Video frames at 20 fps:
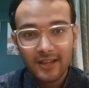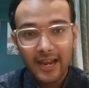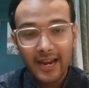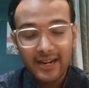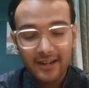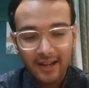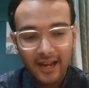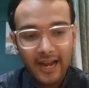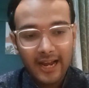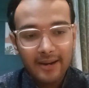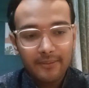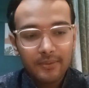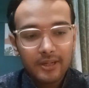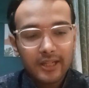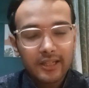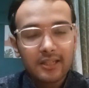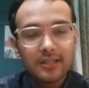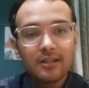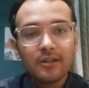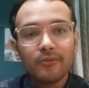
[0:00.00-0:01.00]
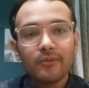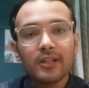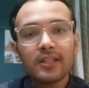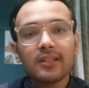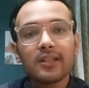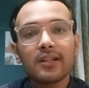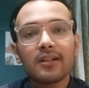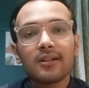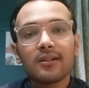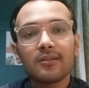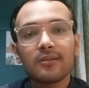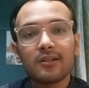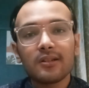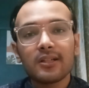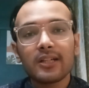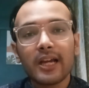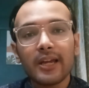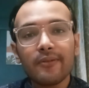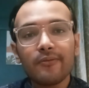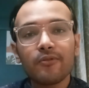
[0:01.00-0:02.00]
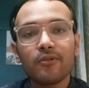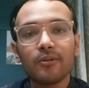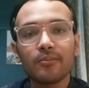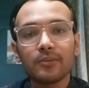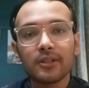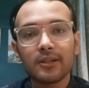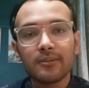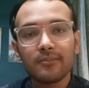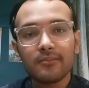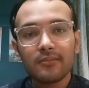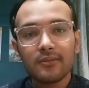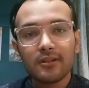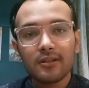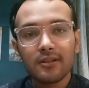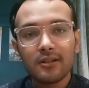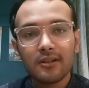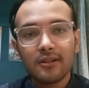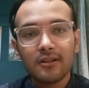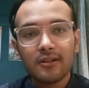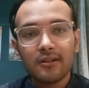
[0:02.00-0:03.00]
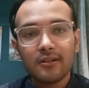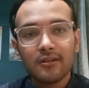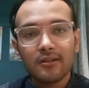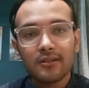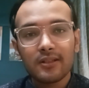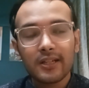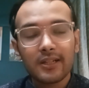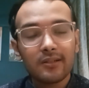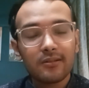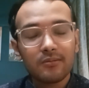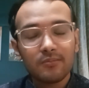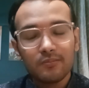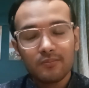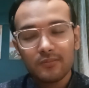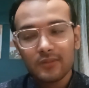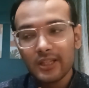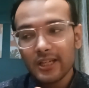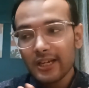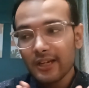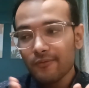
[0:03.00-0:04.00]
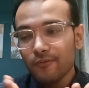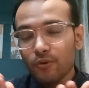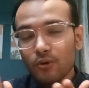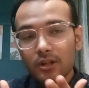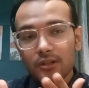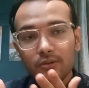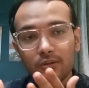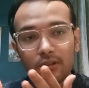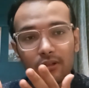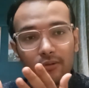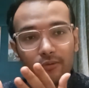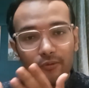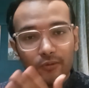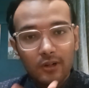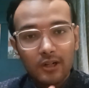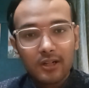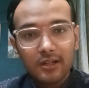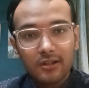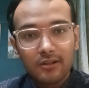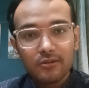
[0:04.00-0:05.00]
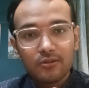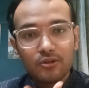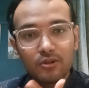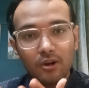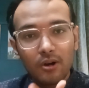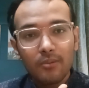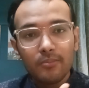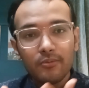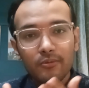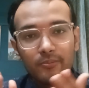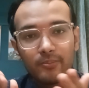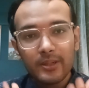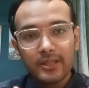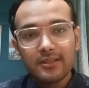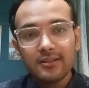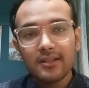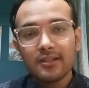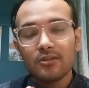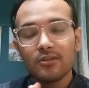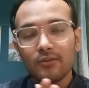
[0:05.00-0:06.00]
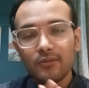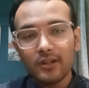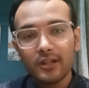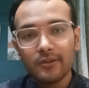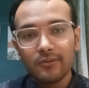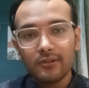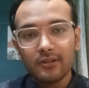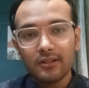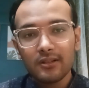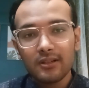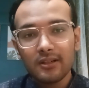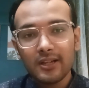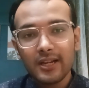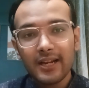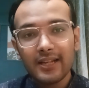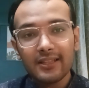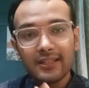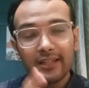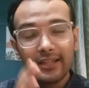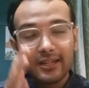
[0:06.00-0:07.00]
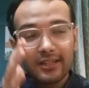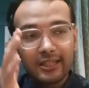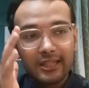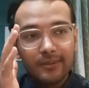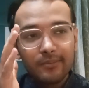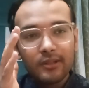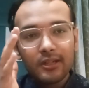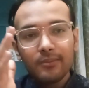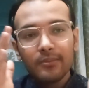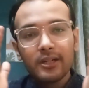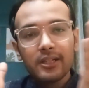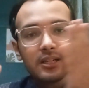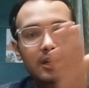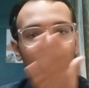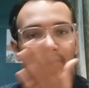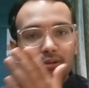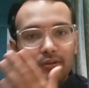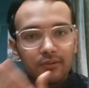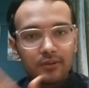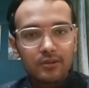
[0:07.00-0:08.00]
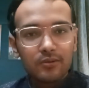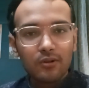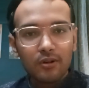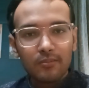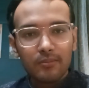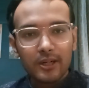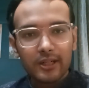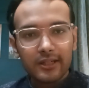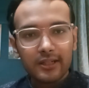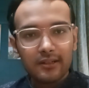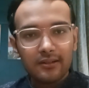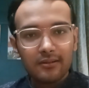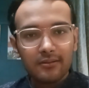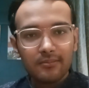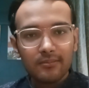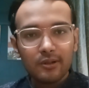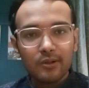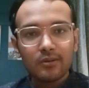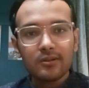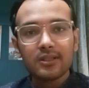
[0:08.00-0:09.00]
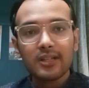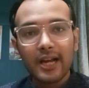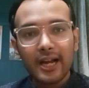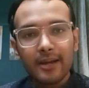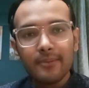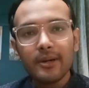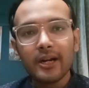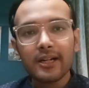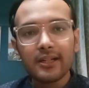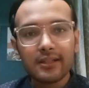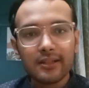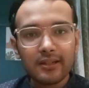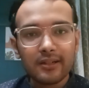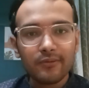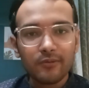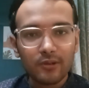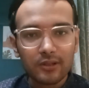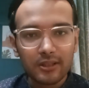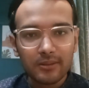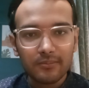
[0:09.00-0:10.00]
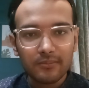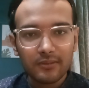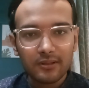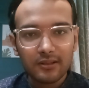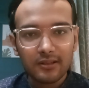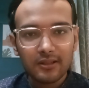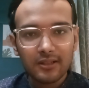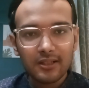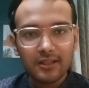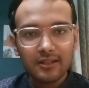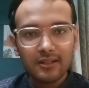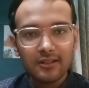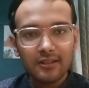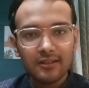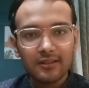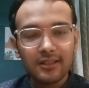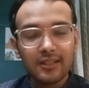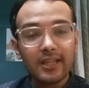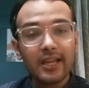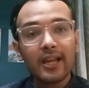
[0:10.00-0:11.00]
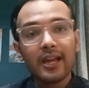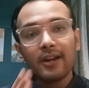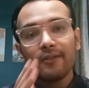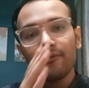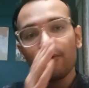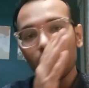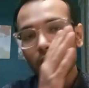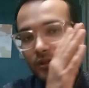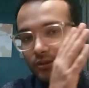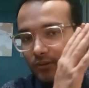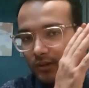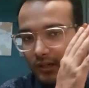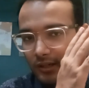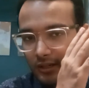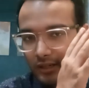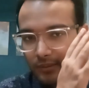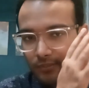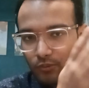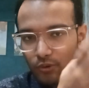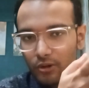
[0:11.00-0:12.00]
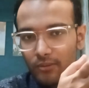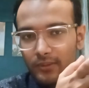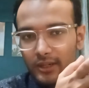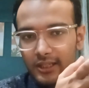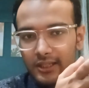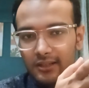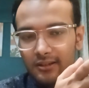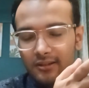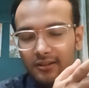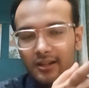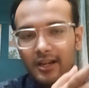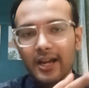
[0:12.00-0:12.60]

And I am taking away the time from them, that they can focus on their work, job, business, or whatever, and they can keep their mind out of the stock market because I'm handling it for them. They can focus on earning more money.